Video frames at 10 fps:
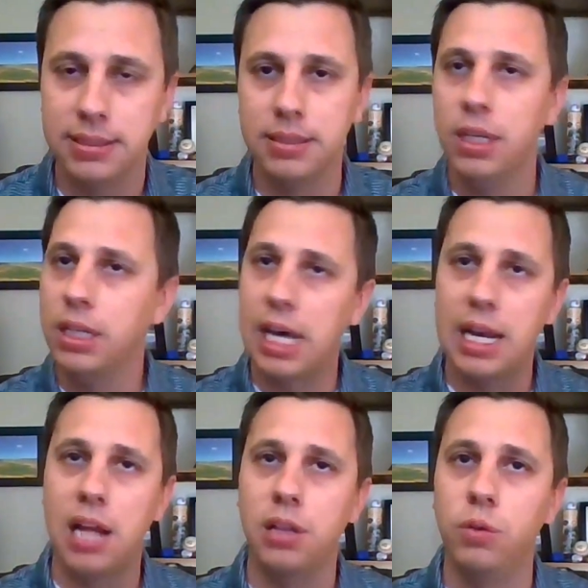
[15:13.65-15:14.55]
And not
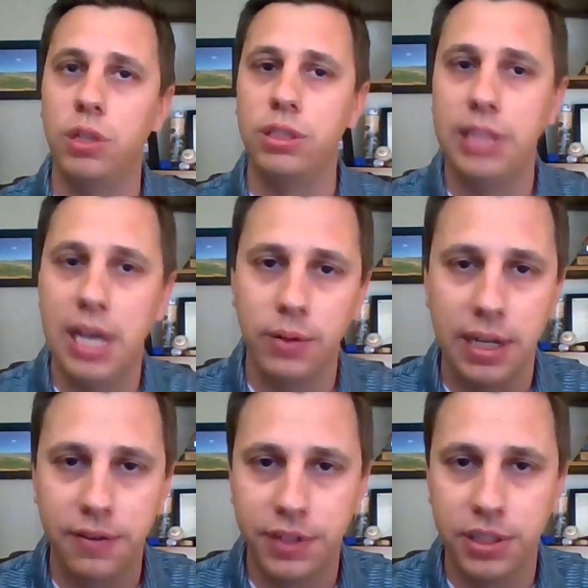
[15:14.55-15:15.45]
out of the woods yet. We got
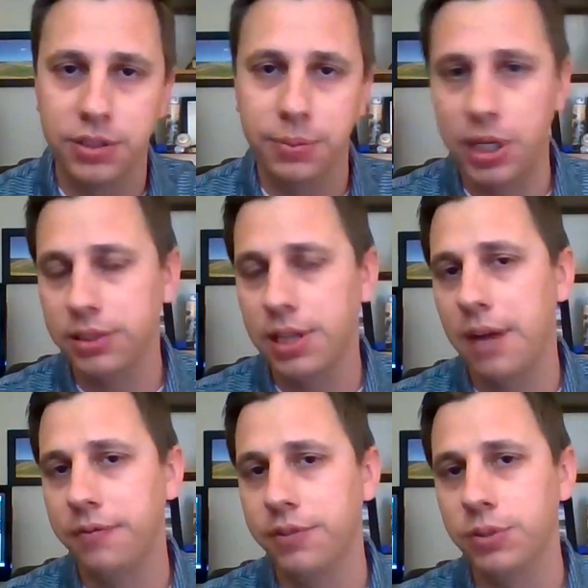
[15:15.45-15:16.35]
to finish the press
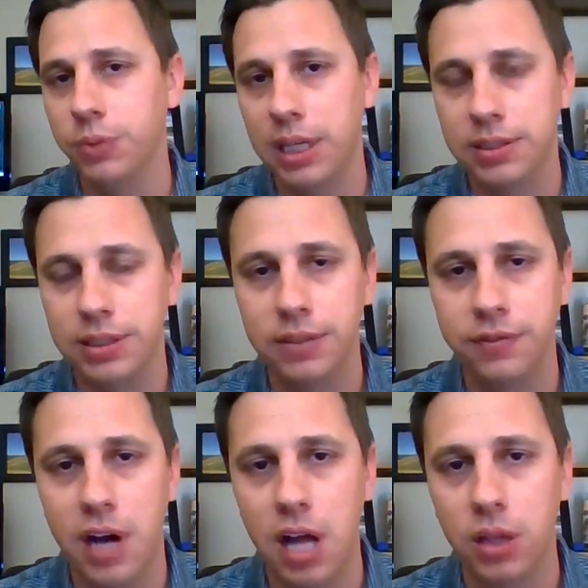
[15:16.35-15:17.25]
conference. We got to see the
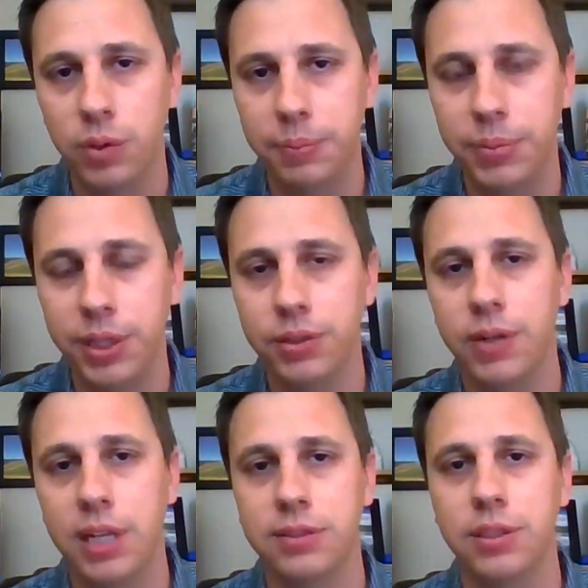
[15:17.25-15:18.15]
follow-up here the
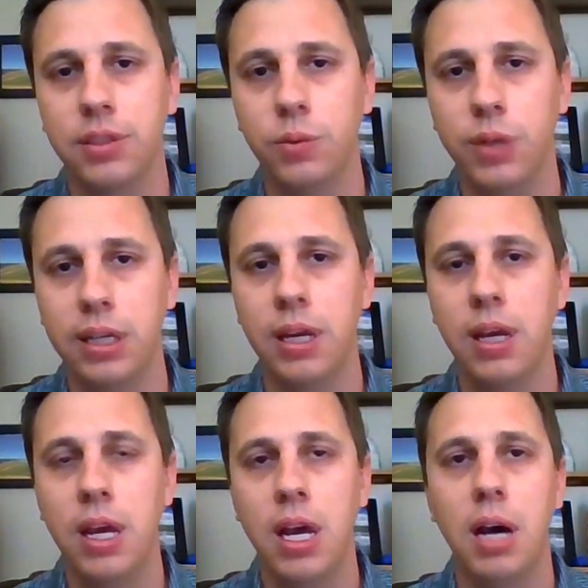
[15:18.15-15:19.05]
rest of the week.
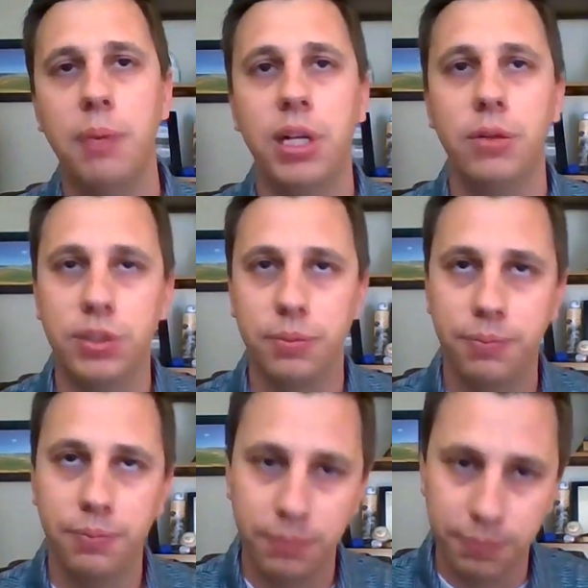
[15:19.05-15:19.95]
But it was a
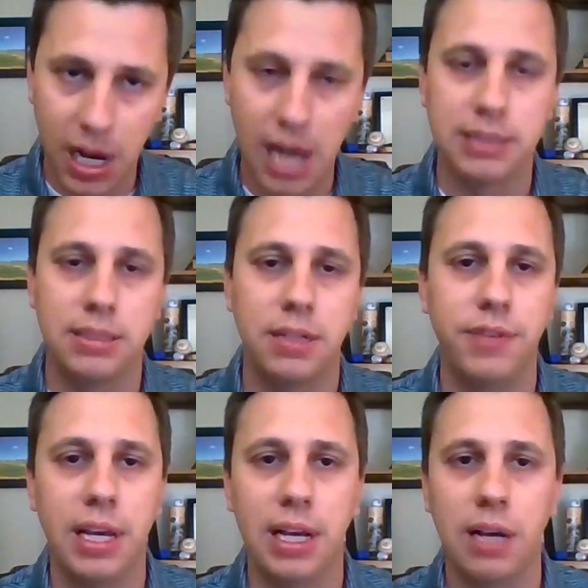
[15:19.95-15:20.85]
positive
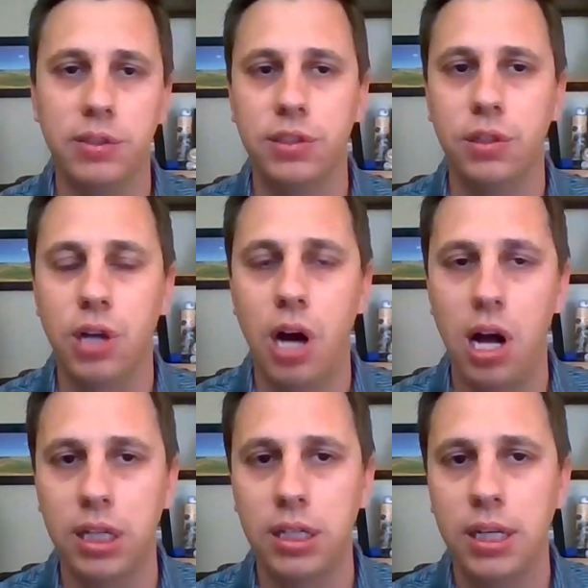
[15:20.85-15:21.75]
thing, I would still
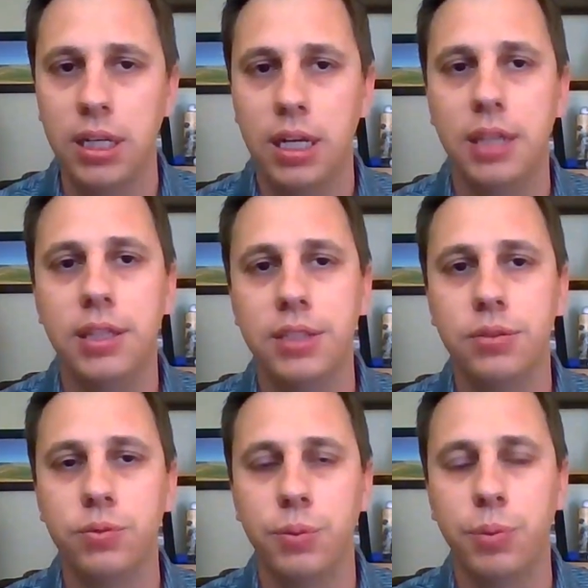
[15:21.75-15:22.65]
call it,
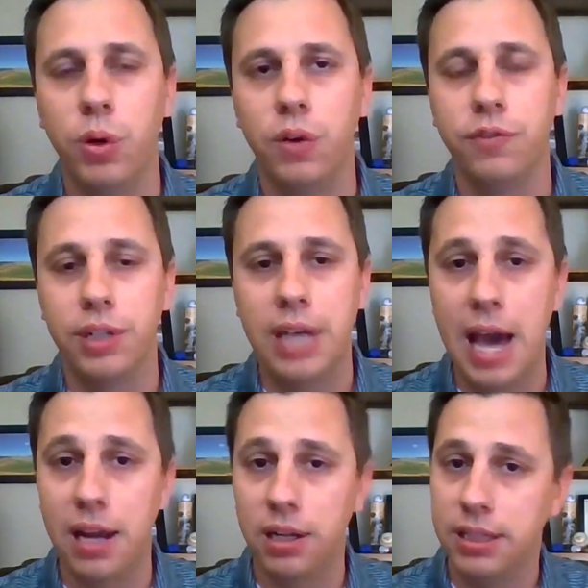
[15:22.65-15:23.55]
this report for
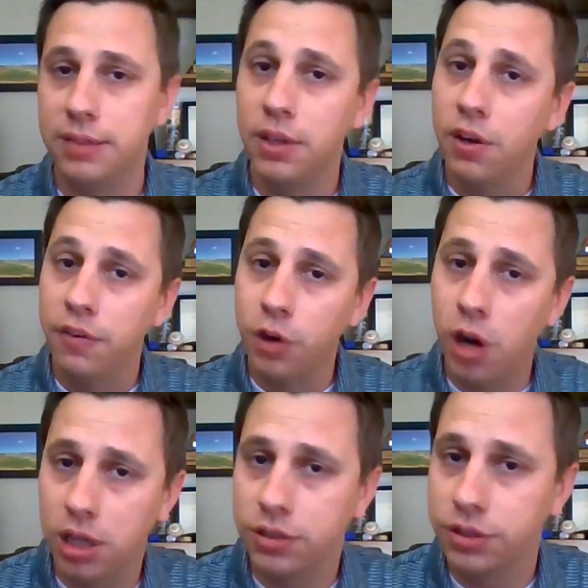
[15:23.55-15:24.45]
cattle and for
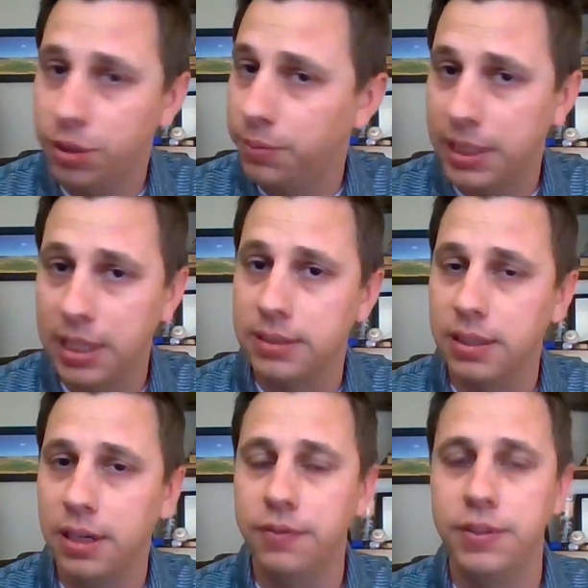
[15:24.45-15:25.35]
hogs too, because
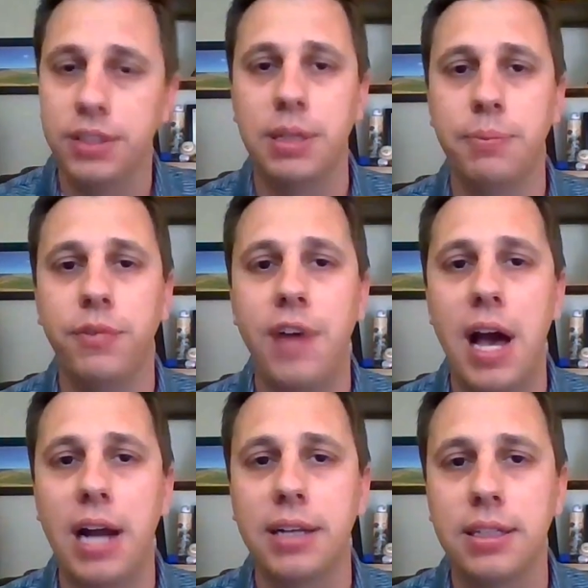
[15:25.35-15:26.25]
of the simple
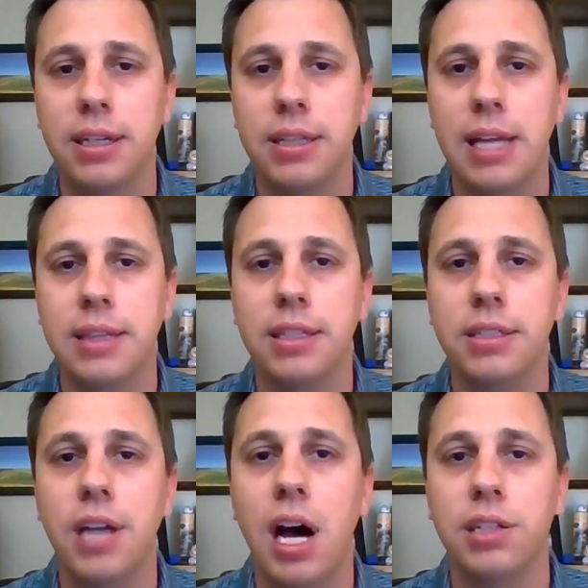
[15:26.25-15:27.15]
fact that the
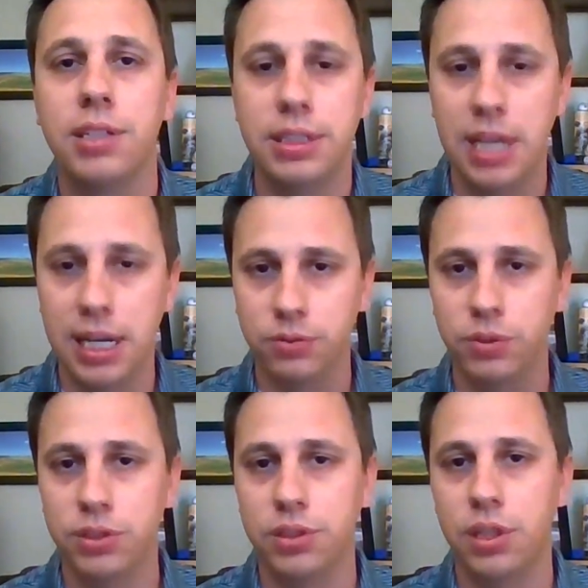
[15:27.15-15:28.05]
dollar index
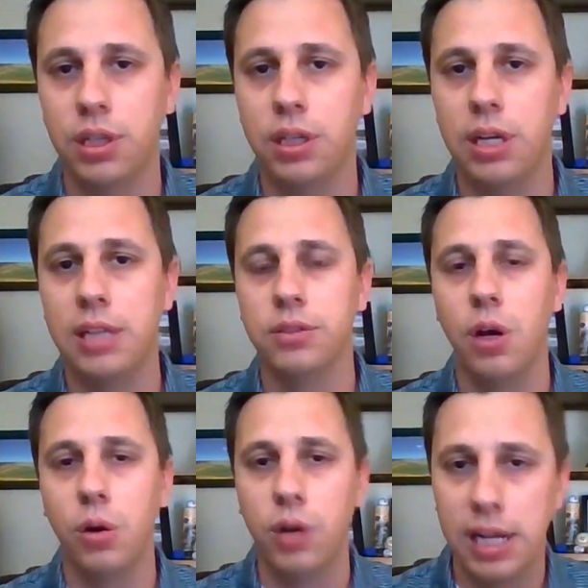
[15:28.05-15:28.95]
was as
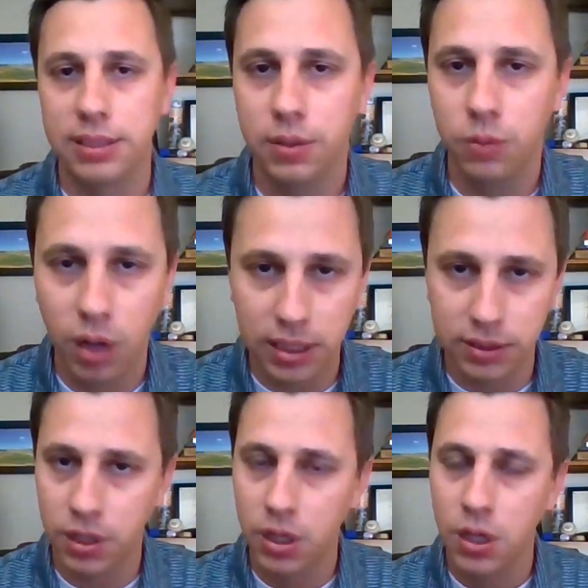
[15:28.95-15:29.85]
lower as it
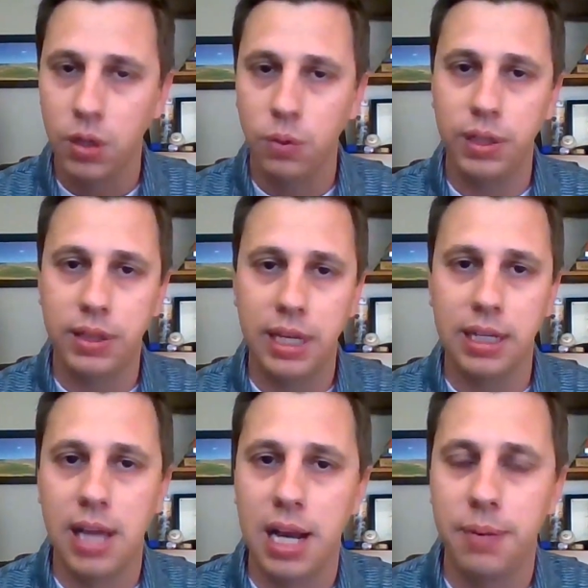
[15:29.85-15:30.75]
was. We think a
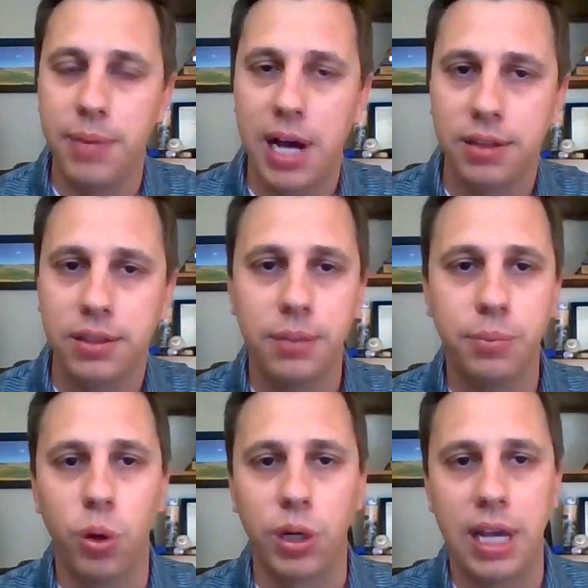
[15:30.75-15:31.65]
lot about the
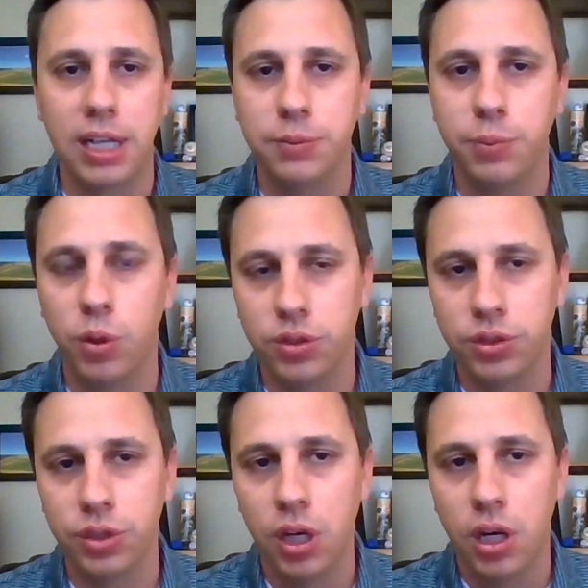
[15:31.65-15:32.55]
pork
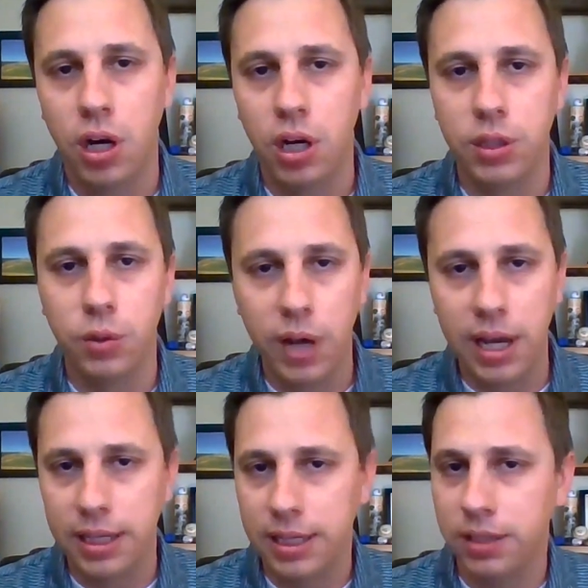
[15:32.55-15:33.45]
exports on their way
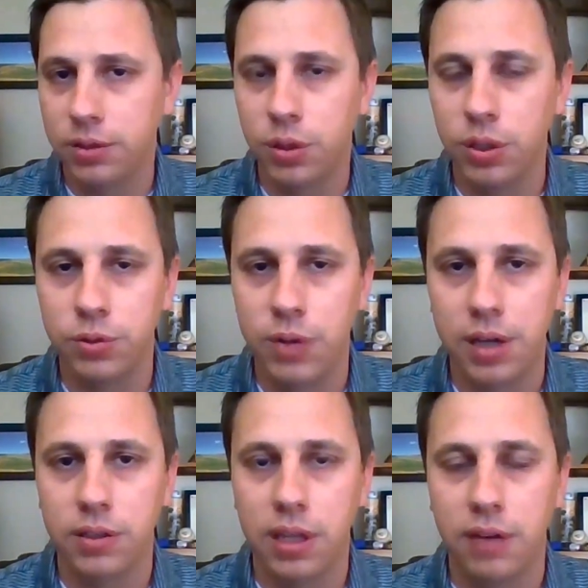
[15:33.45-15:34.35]
again towards
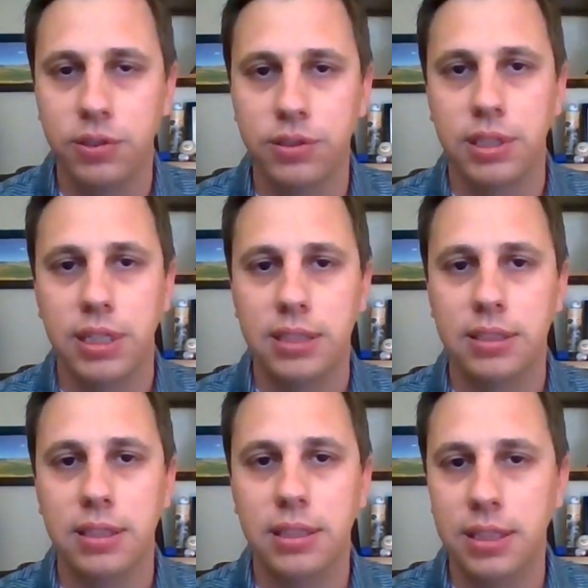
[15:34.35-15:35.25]
record levels again
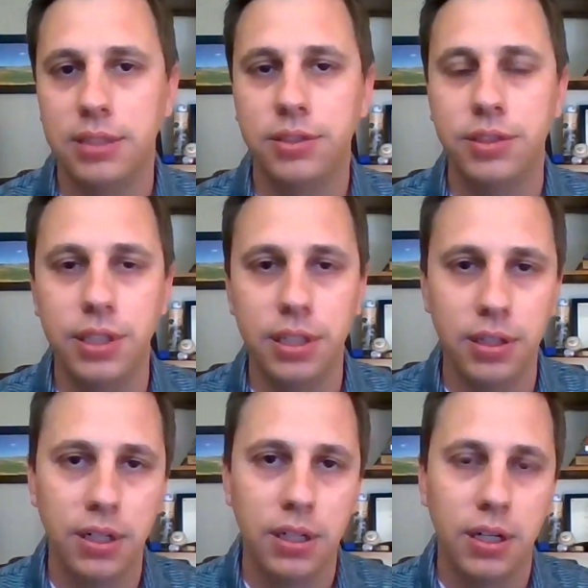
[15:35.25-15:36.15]
this year.
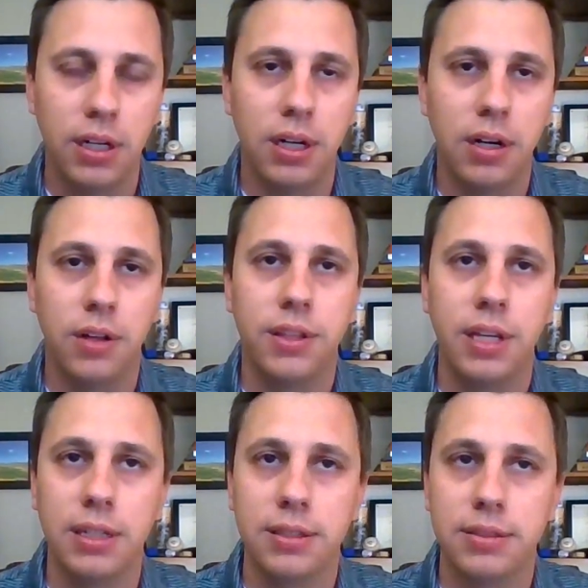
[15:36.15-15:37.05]
All
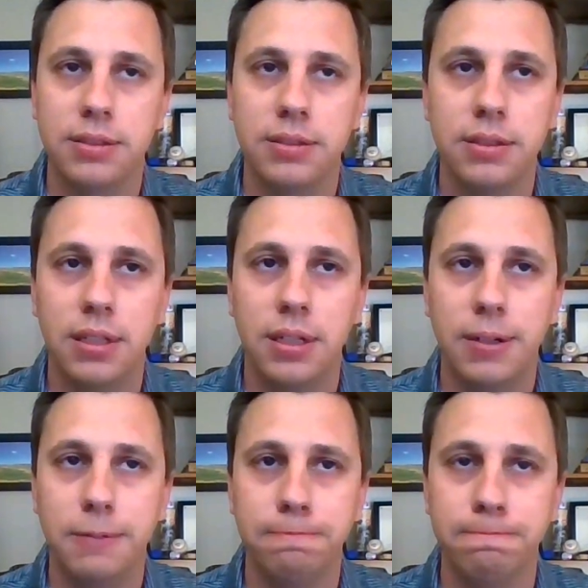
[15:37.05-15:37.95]
things
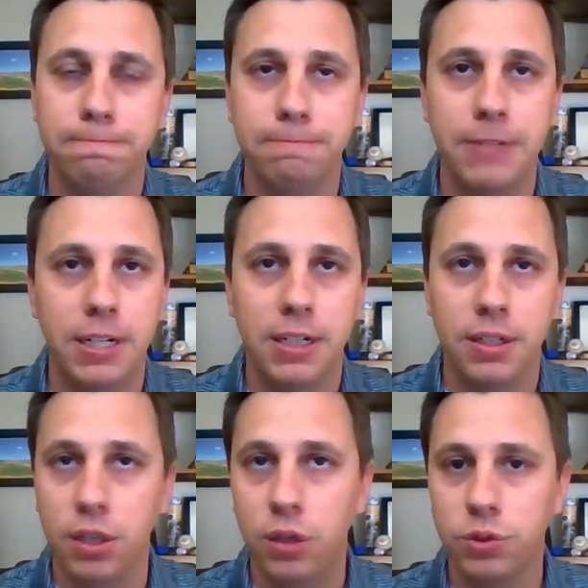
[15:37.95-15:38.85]

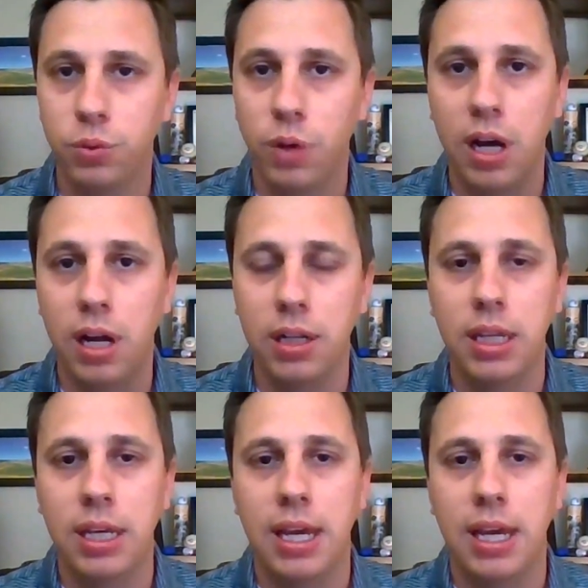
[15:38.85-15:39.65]
goes well.